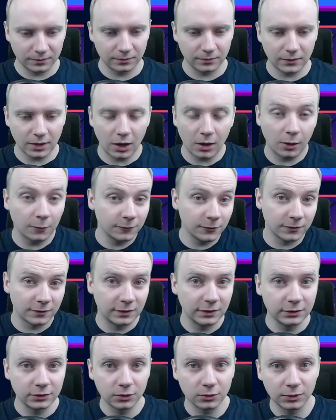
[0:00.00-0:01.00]
Obviously
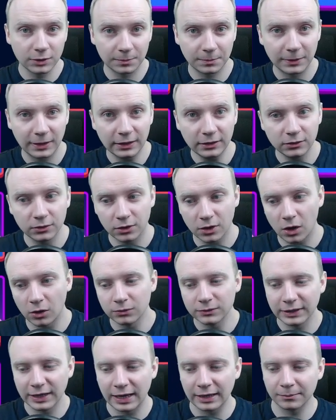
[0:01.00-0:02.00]
you will play your own
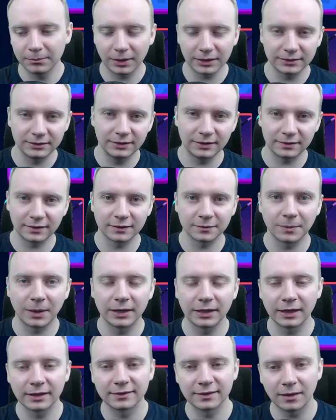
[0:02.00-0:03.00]
game, but this is my
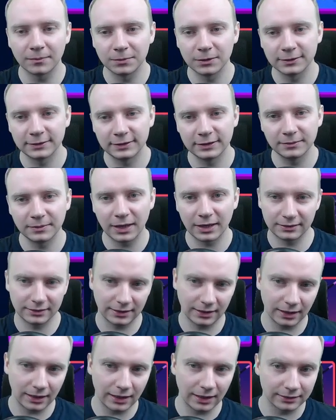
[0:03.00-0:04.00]
example team,
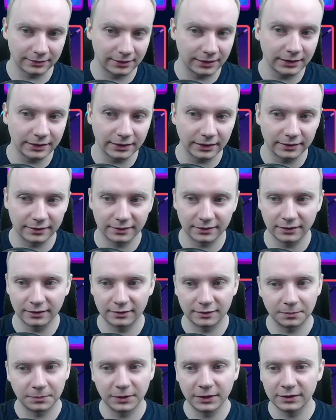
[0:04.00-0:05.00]
and I think it's
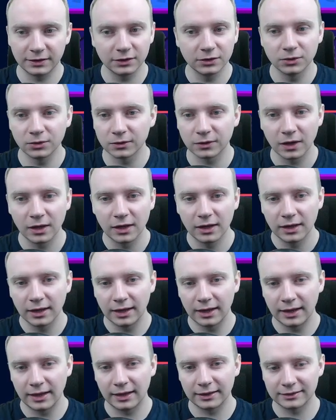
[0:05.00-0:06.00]
pretty good,
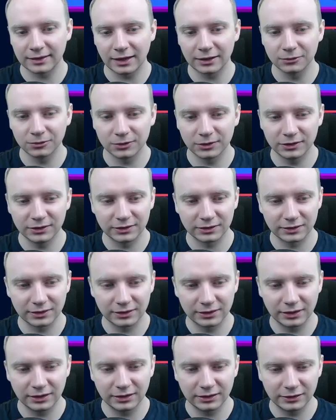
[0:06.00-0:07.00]
and I wouldn't
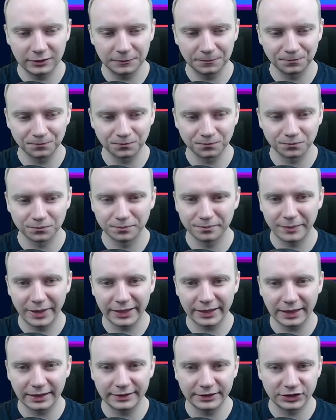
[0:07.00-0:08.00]
really
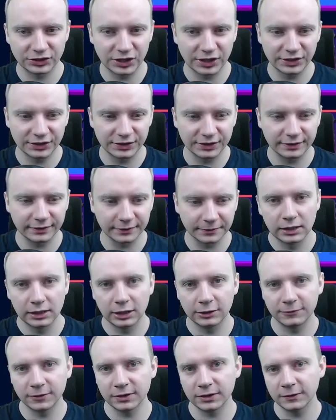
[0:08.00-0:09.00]
make any changes.
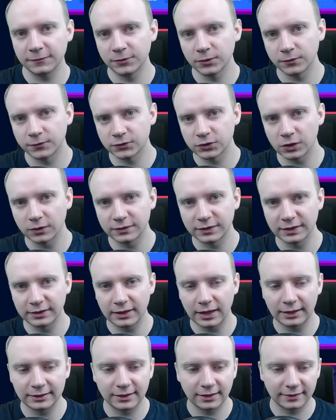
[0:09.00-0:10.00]
Even if you've chosen
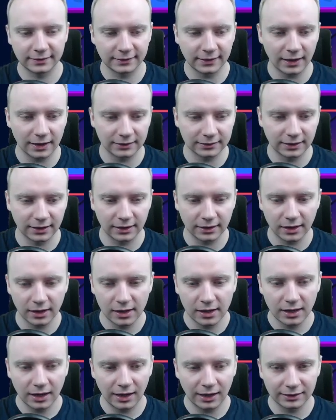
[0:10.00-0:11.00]
other starter,
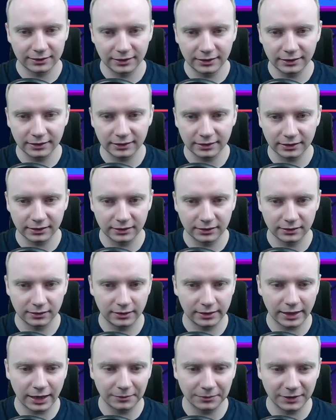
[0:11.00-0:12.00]
I think
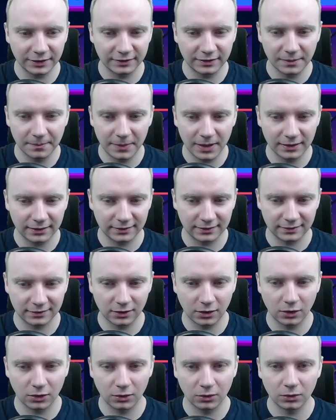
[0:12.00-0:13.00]
Ram is the best.
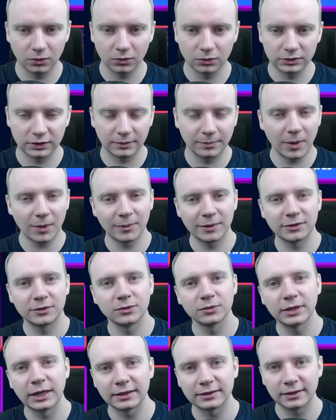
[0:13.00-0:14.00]
So the moment
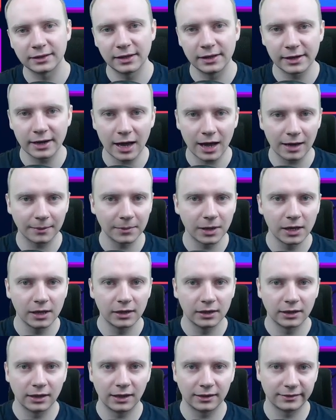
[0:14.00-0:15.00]
you get Ram
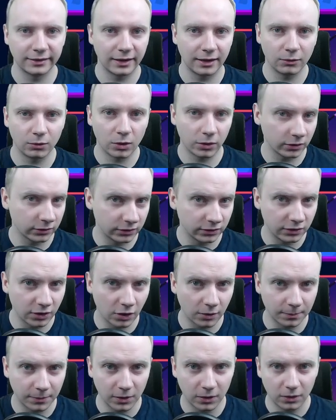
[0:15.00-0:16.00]
as a world
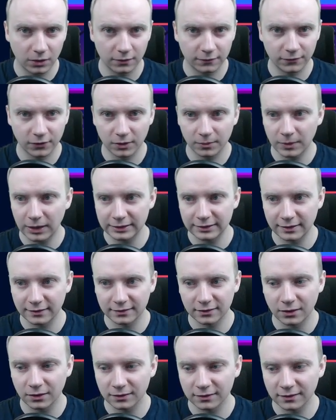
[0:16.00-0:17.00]
drop or from other
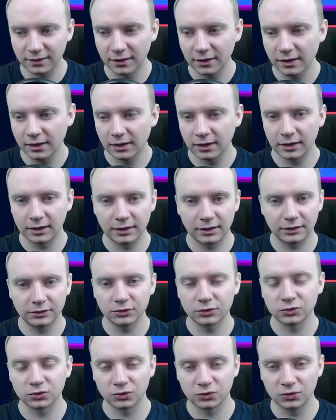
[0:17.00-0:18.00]
source, you
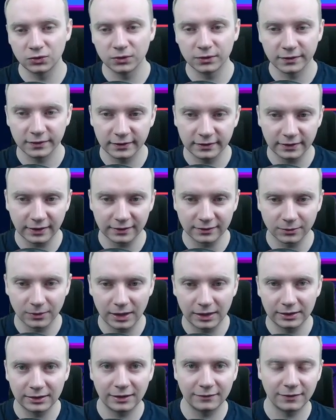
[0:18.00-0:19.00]
should use it as
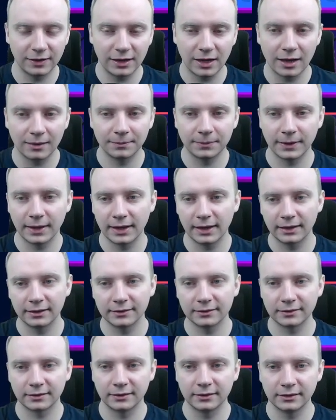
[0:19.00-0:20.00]
well, level up
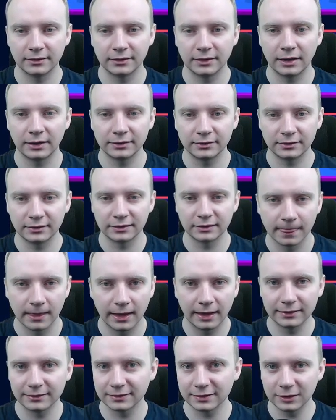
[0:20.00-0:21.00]
and
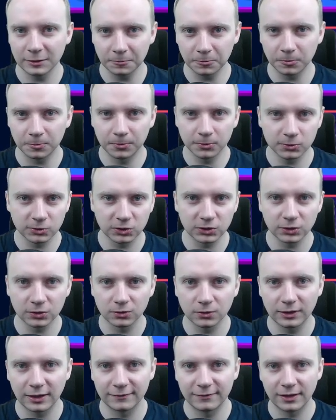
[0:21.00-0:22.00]
keep pushing to
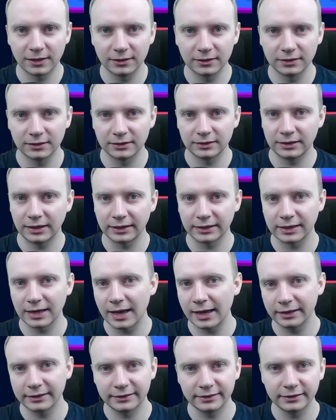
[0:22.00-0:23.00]
level like
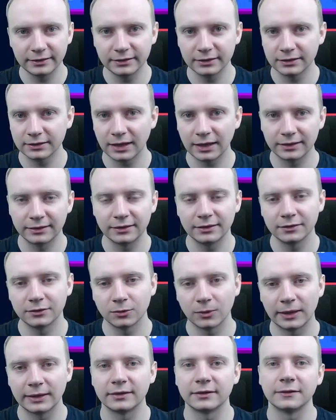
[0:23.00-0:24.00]
18, 19,
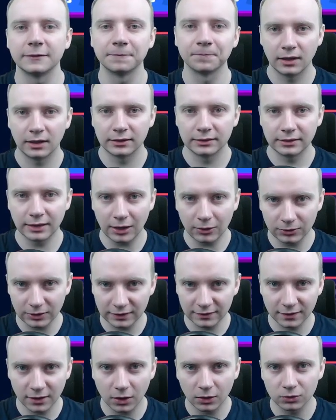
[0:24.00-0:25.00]
20. Now
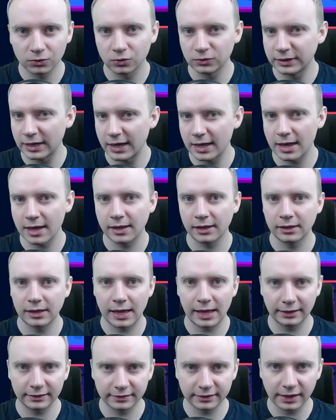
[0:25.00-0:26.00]
let's go to the
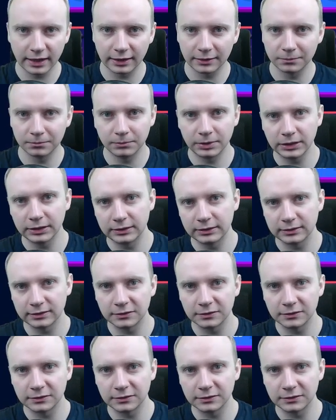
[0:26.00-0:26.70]
endgame build.